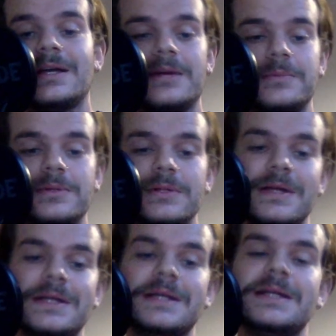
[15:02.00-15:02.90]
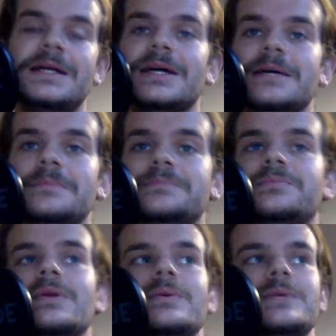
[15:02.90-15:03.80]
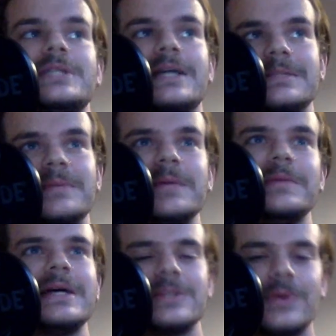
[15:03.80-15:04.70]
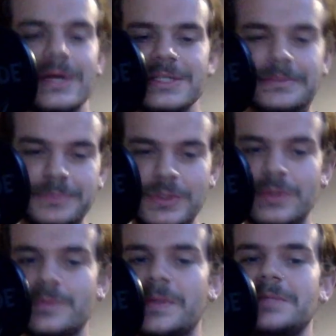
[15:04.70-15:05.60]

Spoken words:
and Apple, which kind of made me ask the question: could